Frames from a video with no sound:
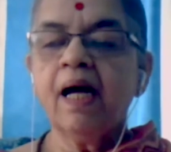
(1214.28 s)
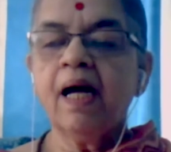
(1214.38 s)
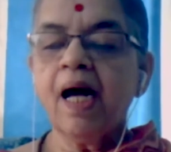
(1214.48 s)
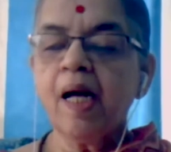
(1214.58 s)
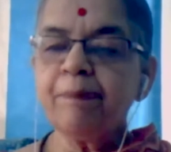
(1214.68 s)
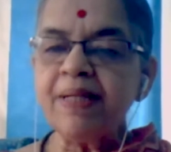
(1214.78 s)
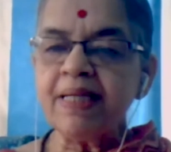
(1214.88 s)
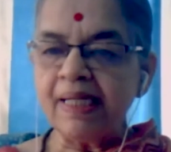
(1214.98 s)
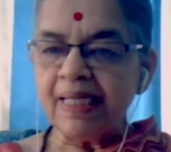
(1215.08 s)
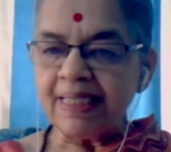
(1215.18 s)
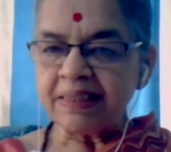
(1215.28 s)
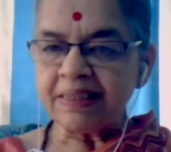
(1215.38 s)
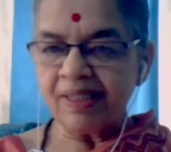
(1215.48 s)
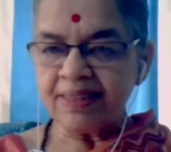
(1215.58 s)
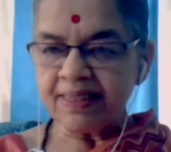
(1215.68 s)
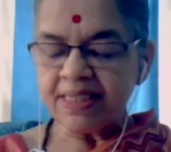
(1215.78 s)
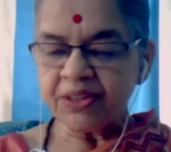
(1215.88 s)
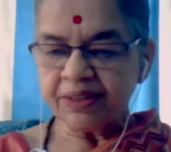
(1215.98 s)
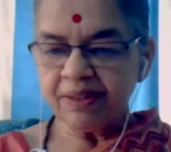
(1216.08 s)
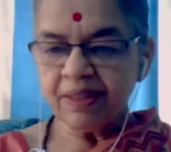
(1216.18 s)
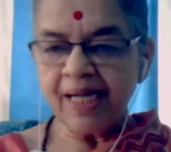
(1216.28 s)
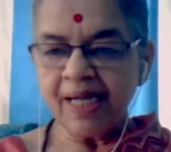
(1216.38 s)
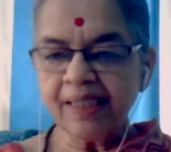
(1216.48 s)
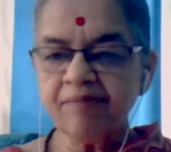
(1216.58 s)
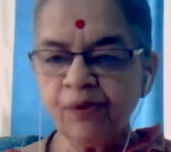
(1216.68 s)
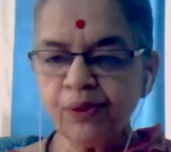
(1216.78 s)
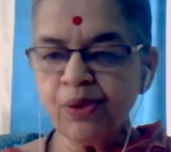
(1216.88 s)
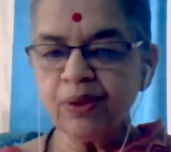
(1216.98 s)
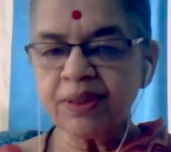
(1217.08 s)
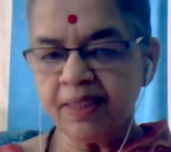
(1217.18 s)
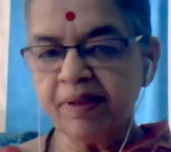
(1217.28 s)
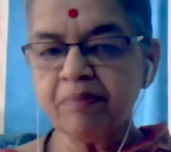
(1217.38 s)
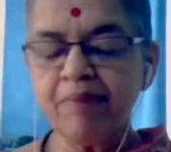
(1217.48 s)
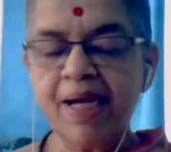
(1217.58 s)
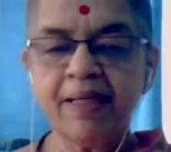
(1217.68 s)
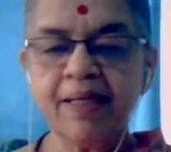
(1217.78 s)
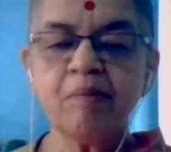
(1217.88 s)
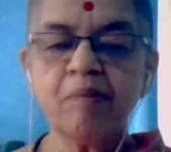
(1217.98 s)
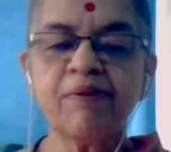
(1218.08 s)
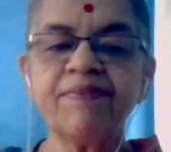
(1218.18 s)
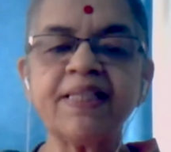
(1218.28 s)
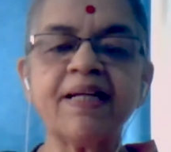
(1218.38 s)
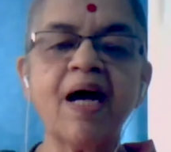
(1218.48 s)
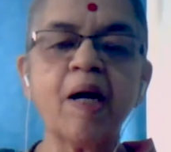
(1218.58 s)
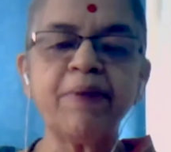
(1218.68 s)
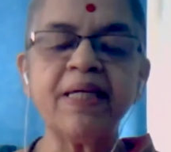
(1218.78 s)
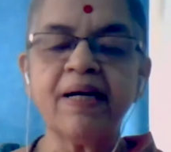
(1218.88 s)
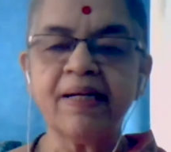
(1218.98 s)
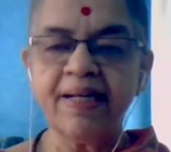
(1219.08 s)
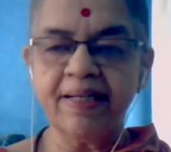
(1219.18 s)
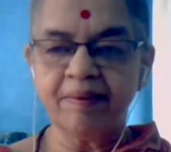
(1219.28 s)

R.P. Kangle's translation and the footnotes given by Professor R.P. Kangle.